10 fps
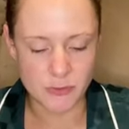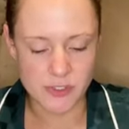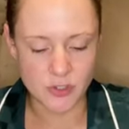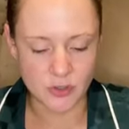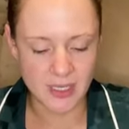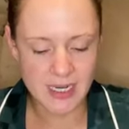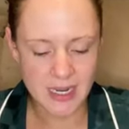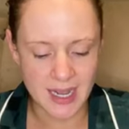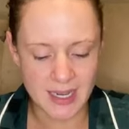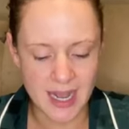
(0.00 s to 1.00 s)
story.
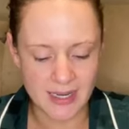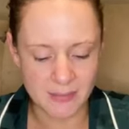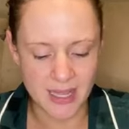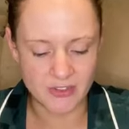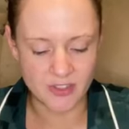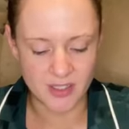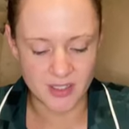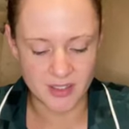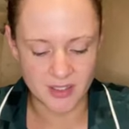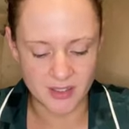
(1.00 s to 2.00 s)
I can't
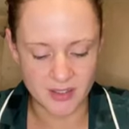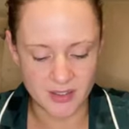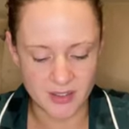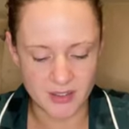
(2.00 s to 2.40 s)
imagine...